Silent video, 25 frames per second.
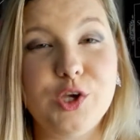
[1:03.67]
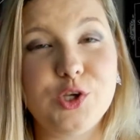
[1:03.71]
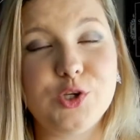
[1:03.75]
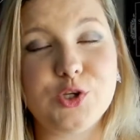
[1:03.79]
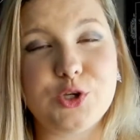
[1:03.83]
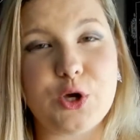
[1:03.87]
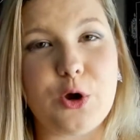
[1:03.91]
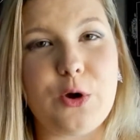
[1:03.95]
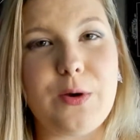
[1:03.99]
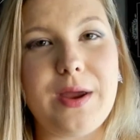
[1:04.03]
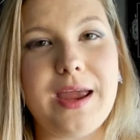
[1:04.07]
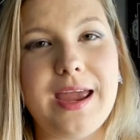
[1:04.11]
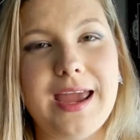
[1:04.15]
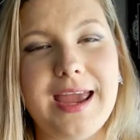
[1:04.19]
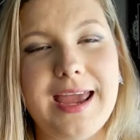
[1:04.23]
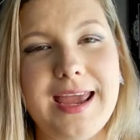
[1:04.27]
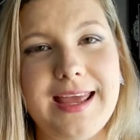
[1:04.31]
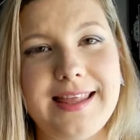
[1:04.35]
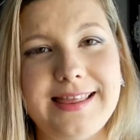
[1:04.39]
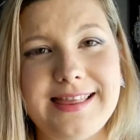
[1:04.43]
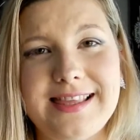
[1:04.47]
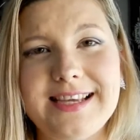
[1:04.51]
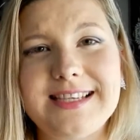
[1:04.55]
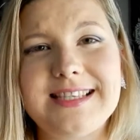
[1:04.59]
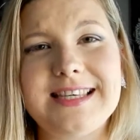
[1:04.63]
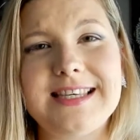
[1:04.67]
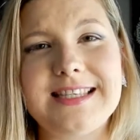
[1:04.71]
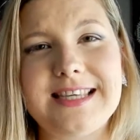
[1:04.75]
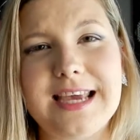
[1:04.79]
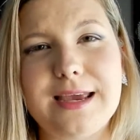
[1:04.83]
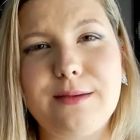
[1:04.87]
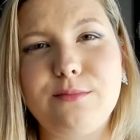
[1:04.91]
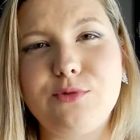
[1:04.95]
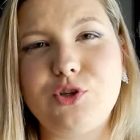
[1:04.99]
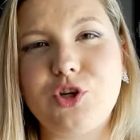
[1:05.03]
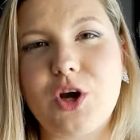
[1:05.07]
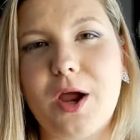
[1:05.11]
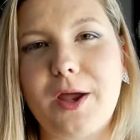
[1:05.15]
so this is
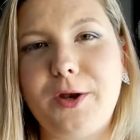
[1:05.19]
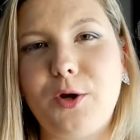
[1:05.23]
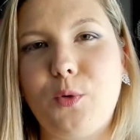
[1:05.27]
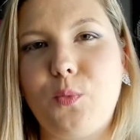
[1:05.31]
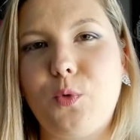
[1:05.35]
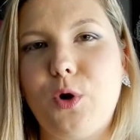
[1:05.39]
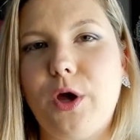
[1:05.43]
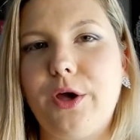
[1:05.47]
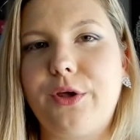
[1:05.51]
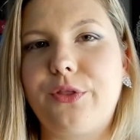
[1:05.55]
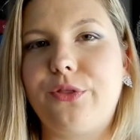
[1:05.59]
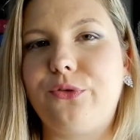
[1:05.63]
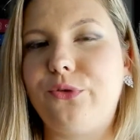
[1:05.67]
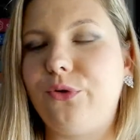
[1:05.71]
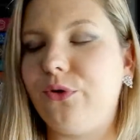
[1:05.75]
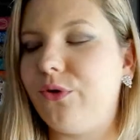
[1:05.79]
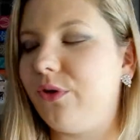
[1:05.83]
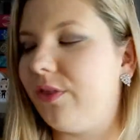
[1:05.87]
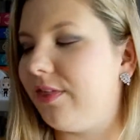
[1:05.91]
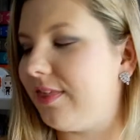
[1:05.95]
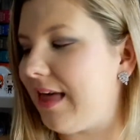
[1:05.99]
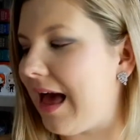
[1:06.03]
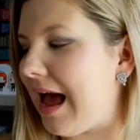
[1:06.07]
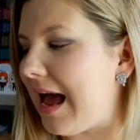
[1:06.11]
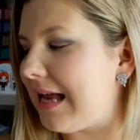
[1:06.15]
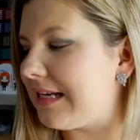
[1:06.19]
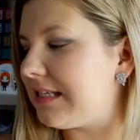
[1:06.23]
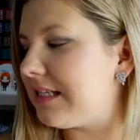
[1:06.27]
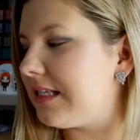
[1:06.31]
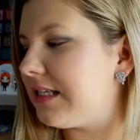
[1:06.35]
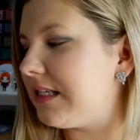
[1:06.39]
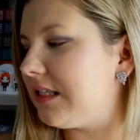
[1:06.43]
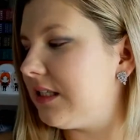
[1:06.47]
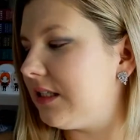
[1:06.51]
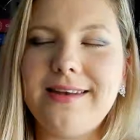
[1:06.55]
him trying to work through that.